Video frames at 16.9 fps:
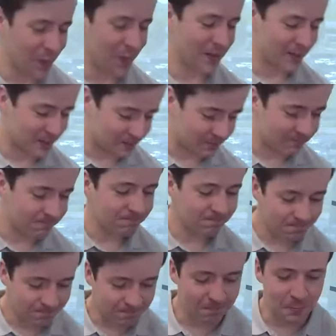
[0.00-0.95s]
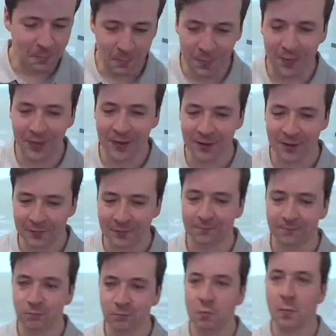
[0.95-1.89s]
question is the one you don't ask. For
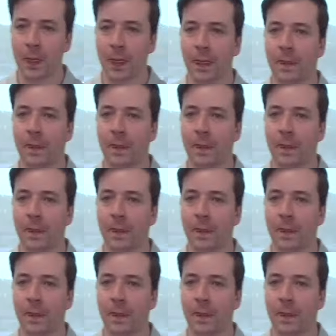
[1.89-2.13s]
instance,